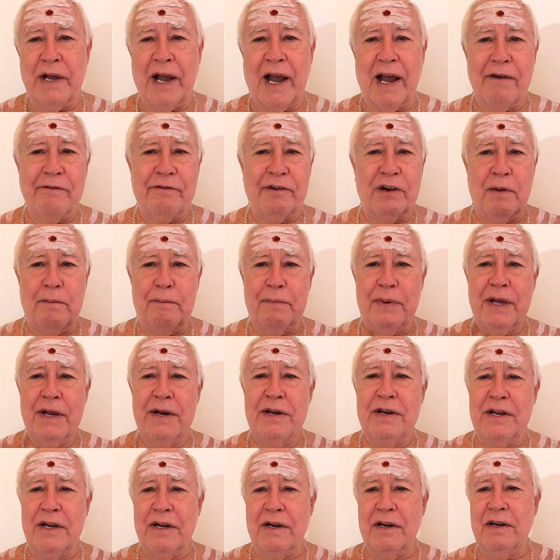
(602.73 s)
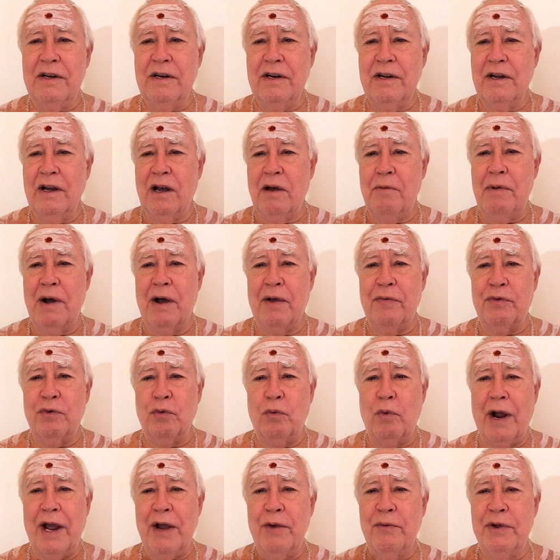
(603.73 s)
have an opinion about the
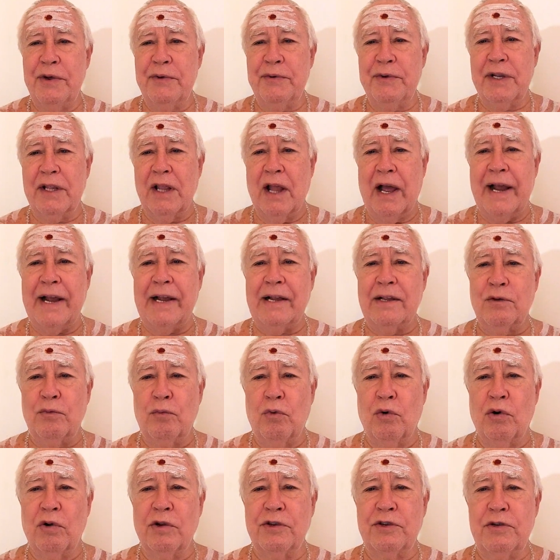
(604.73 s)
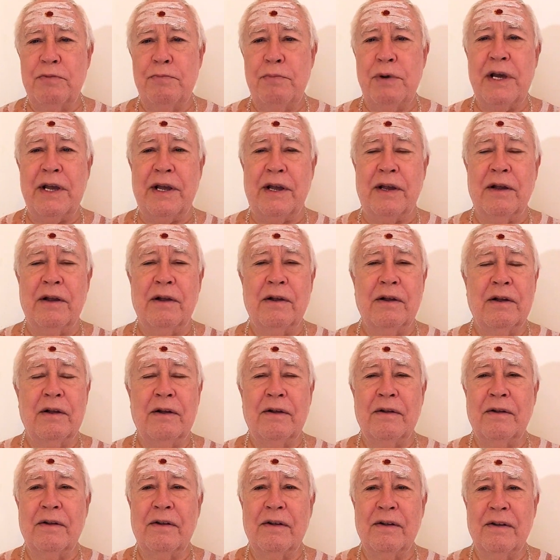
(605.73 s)
way we would like the world to be.
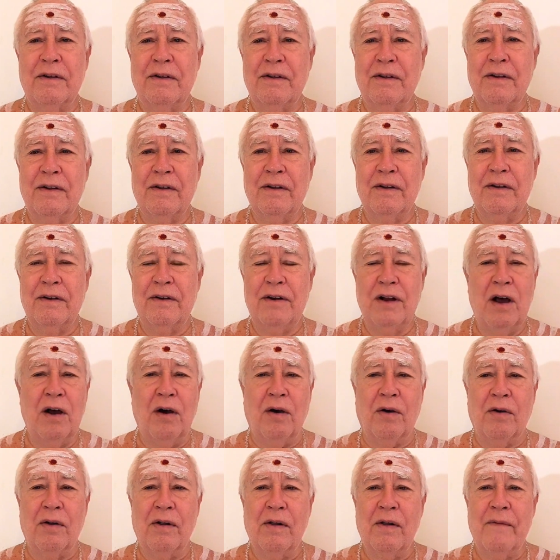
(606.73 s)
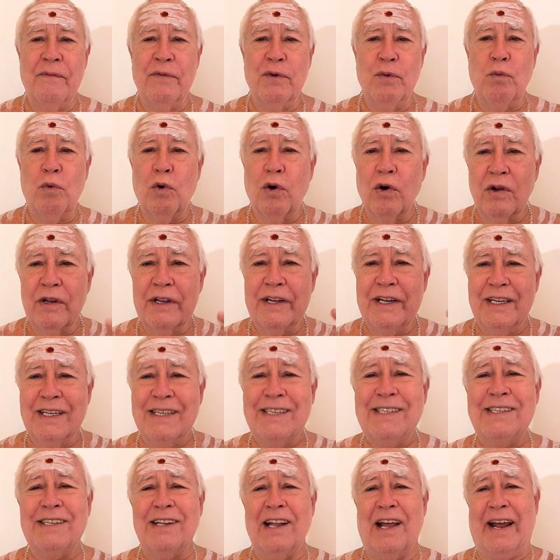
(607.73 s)
No, the world
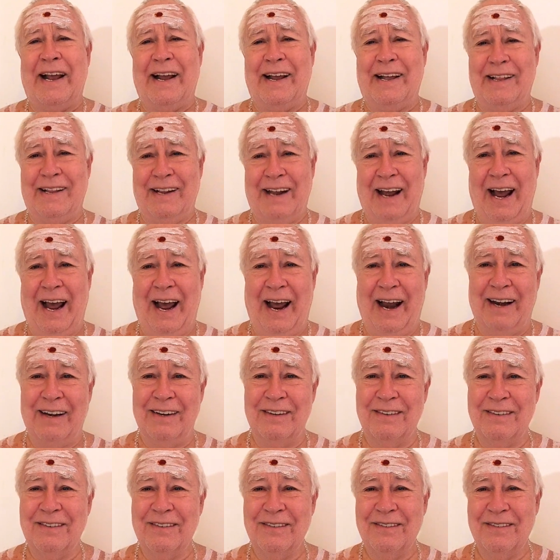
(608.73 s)
is like that.